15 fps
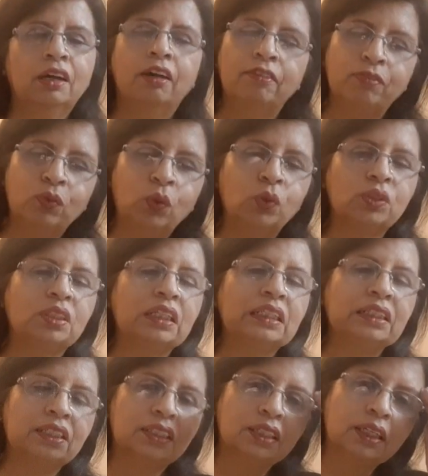Of course,
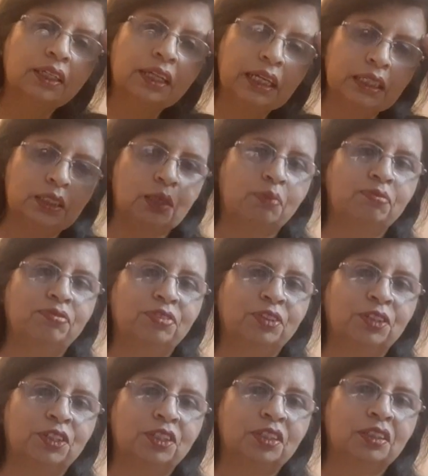it is a great
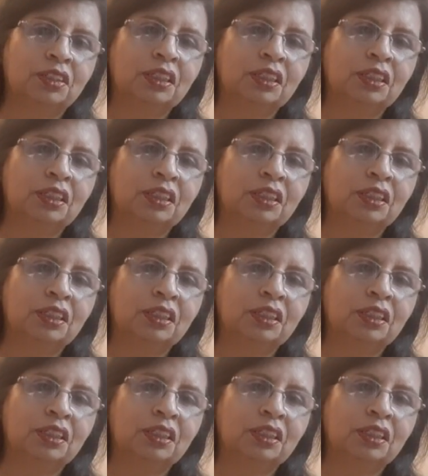comfort.